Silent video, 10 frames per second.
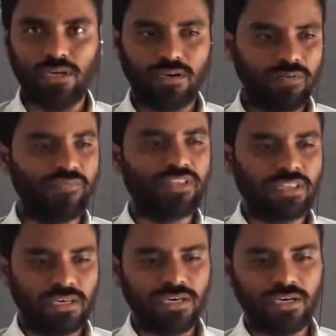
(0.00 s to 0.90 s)
with
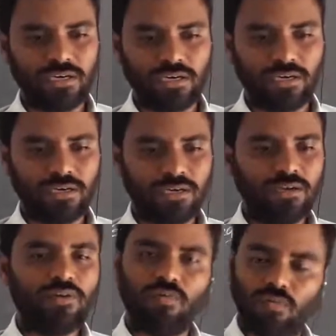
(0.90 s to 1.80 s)

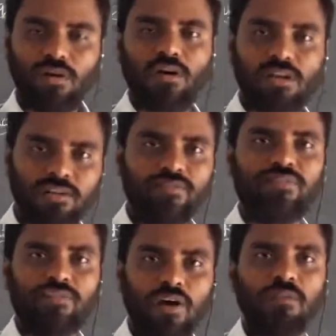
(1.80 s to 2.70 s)
in the
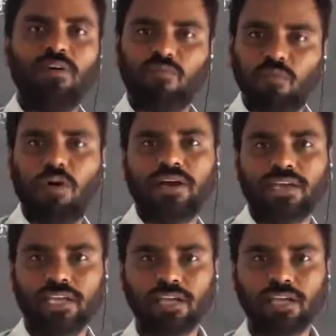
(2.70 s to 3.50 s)
form of walking,